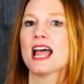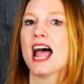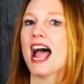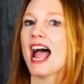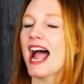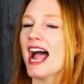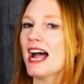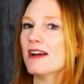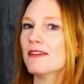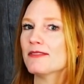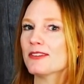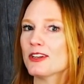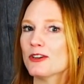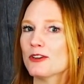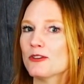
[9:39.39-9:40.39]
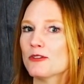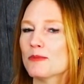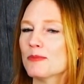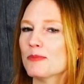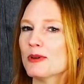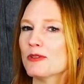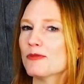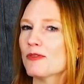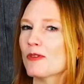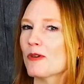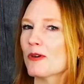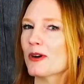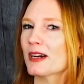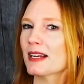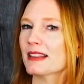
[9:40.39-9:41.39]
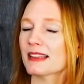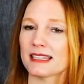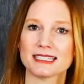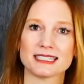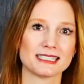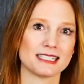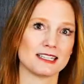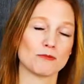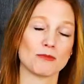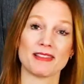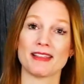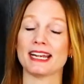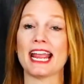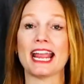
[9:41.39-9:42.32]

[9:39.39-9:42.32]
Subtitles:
Have you before listed with an